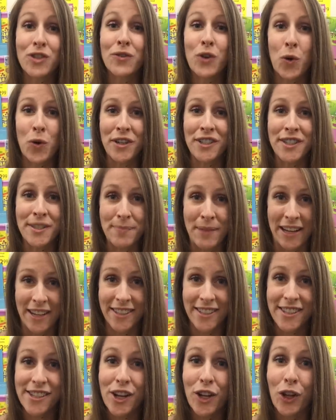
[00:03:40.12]
of course
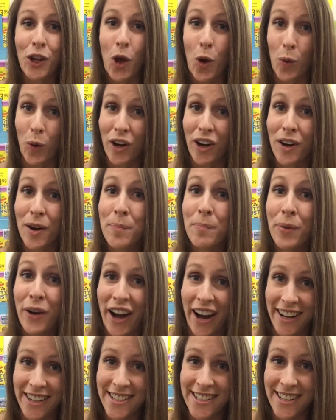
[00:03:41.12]
means lower
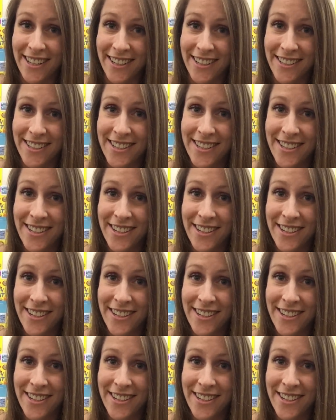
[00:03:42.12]
prices.